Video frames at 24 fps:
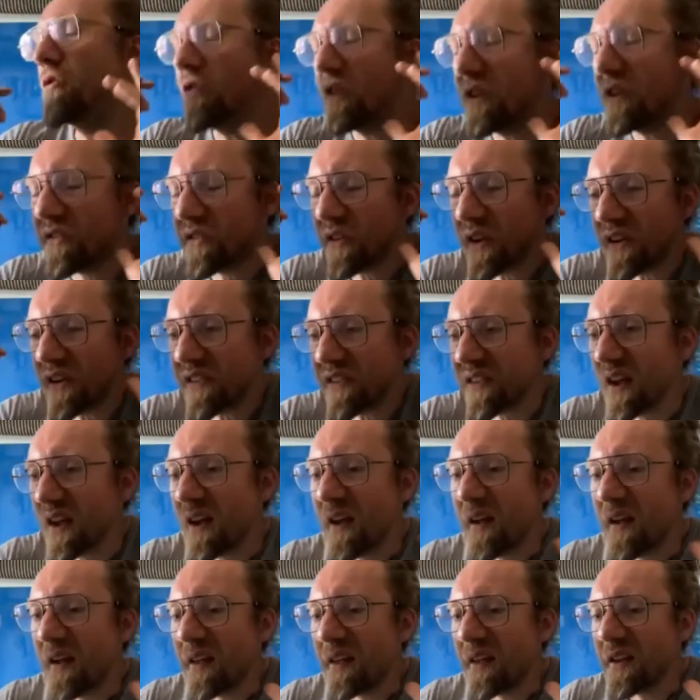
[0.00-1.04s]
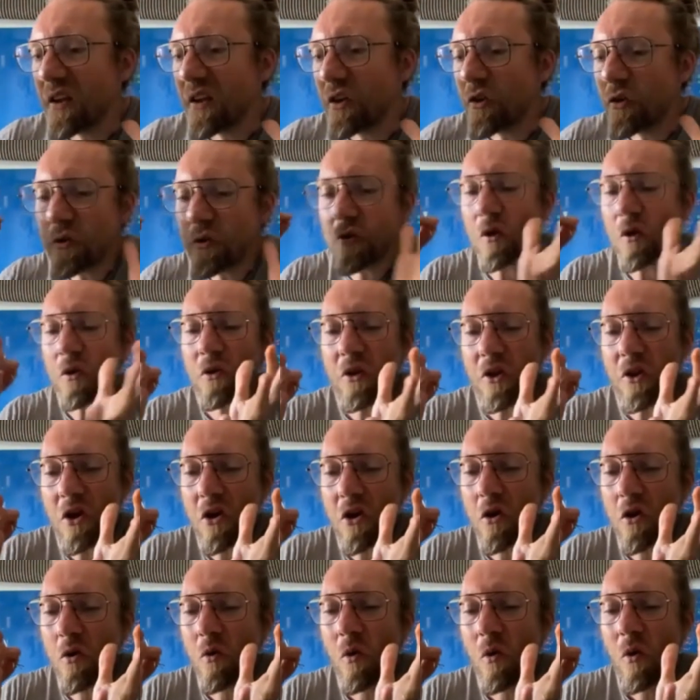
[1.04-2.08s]
it's just, you don't
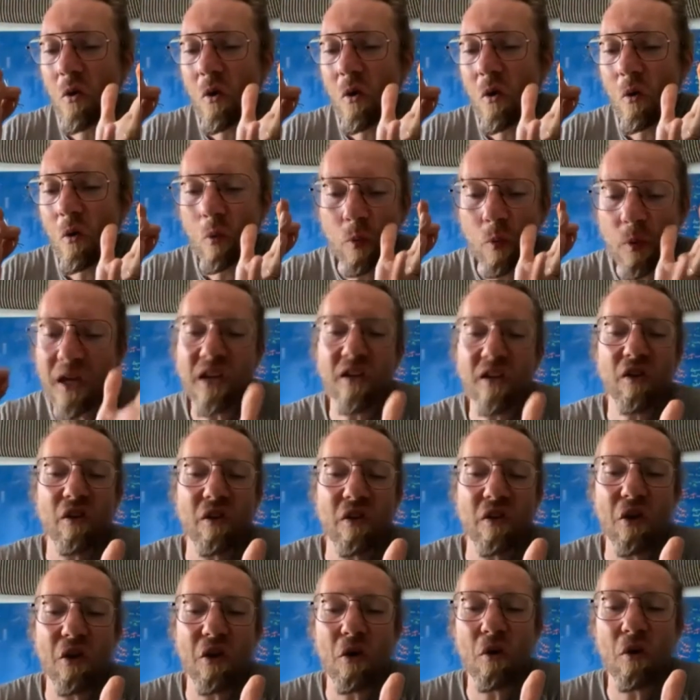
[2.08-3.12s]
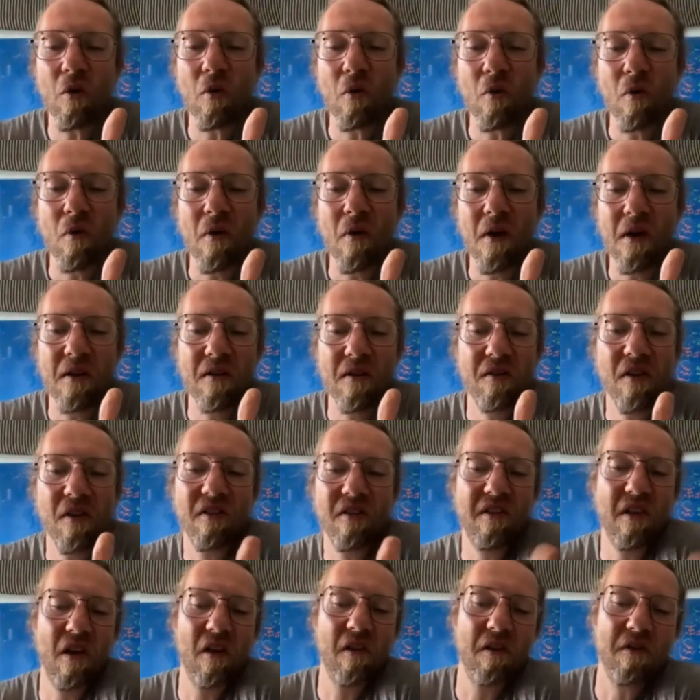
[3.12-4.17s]
know, we don't know, it
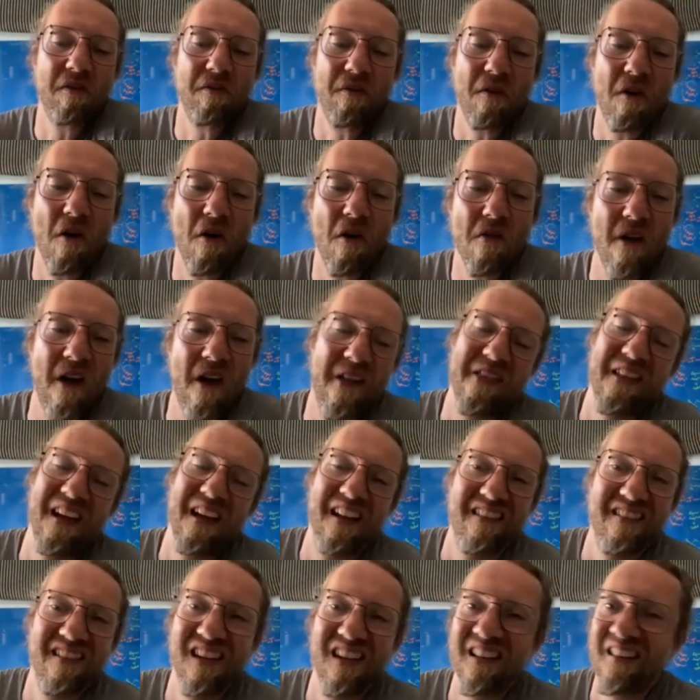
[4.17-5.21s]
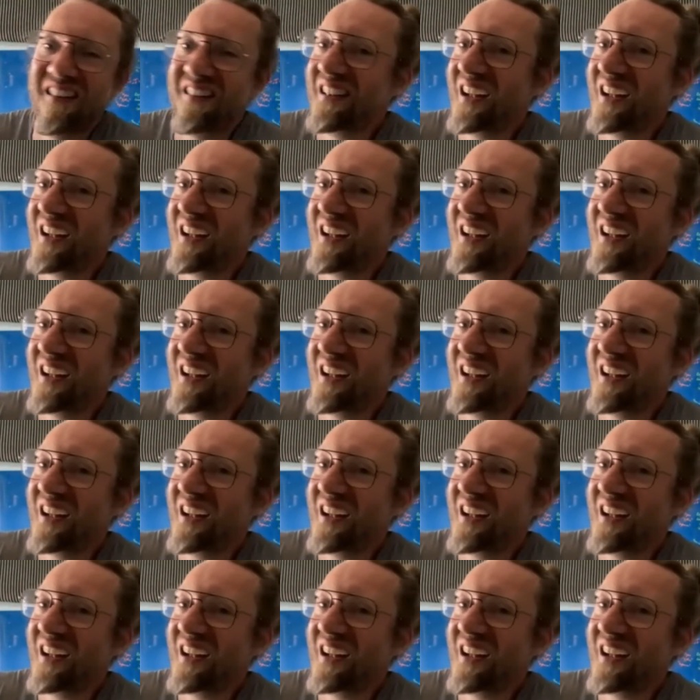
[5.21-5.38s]
just sounds fun, and that's it.